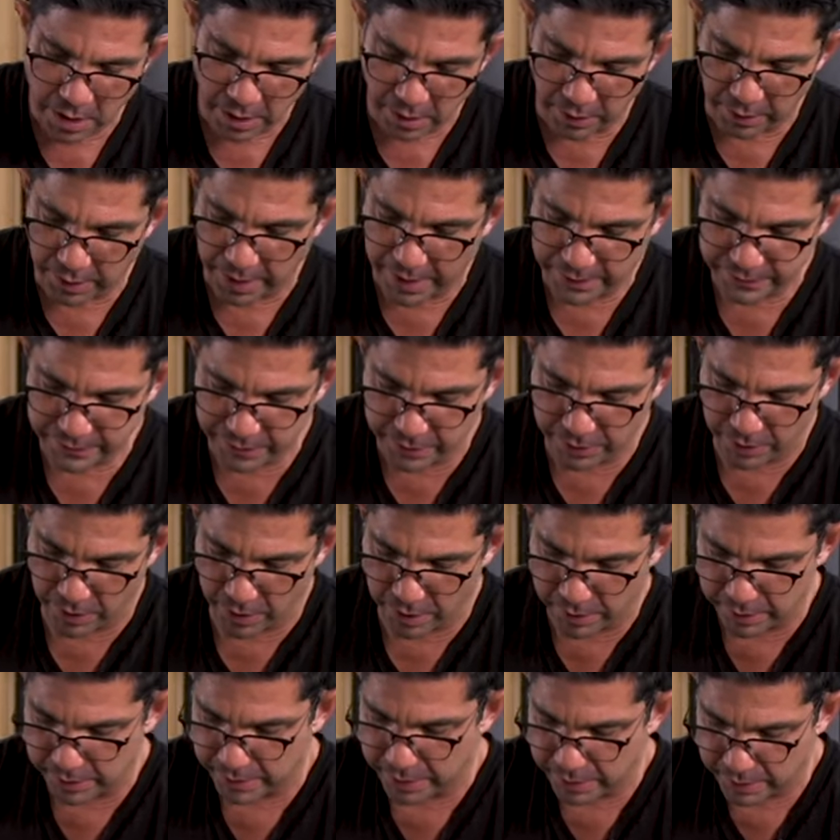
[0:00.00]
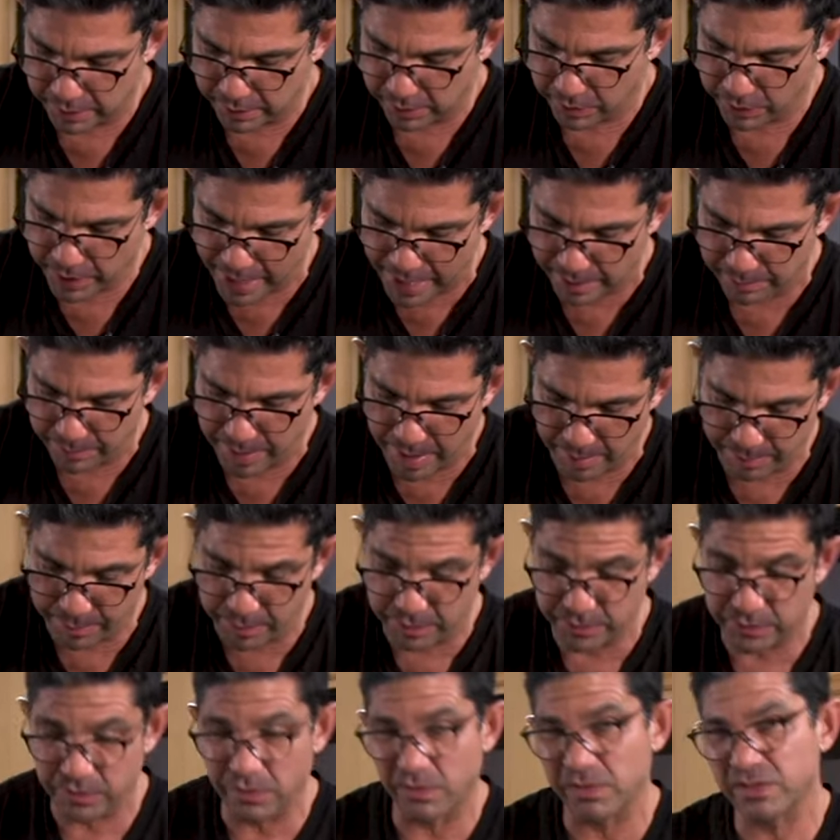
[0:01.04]
lots of garlic, cracked pepper,
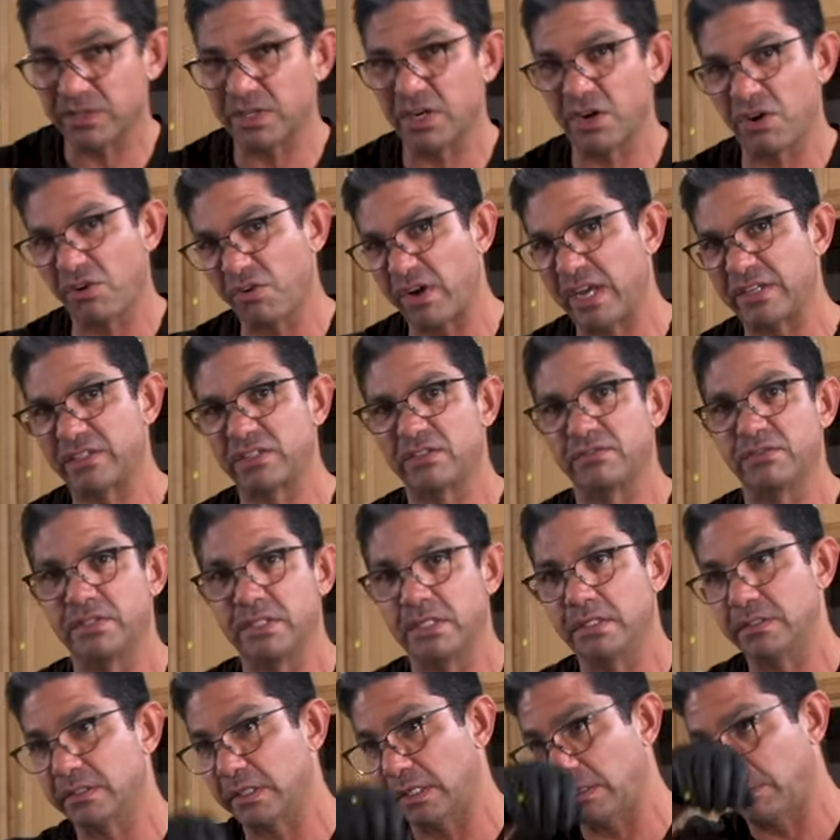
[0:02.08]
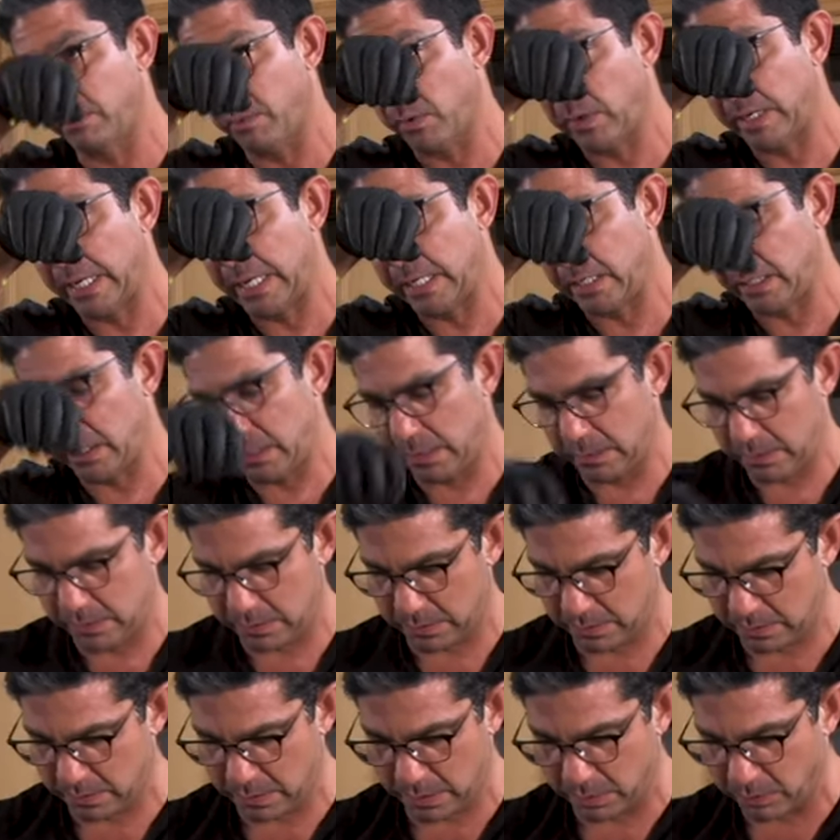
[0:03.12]
so it's an aggressive seasoning. Porchetta
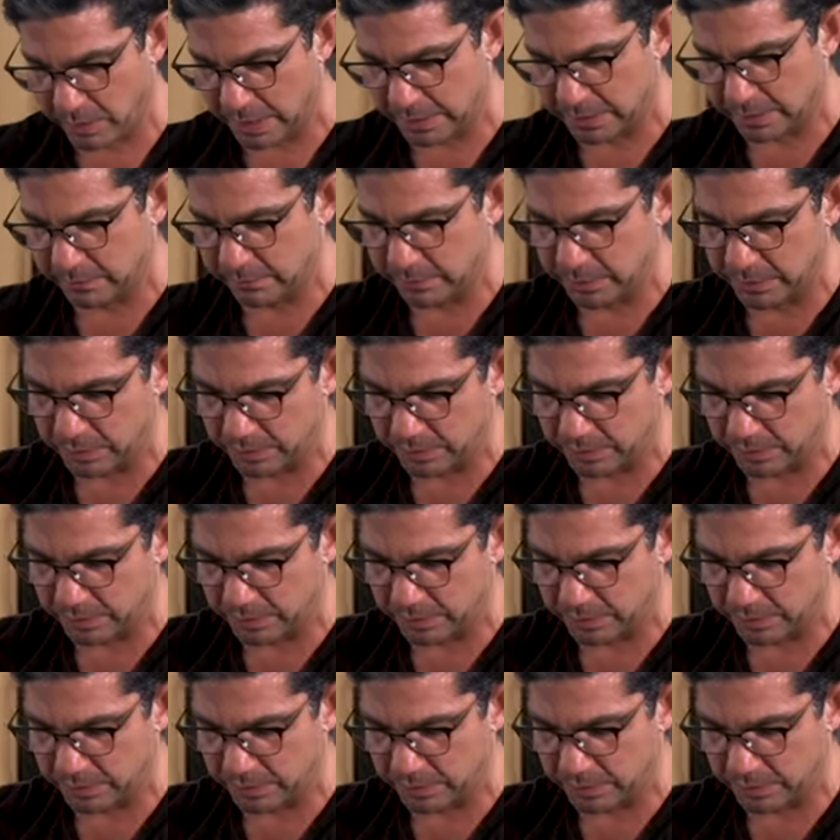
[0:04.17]
is aggressively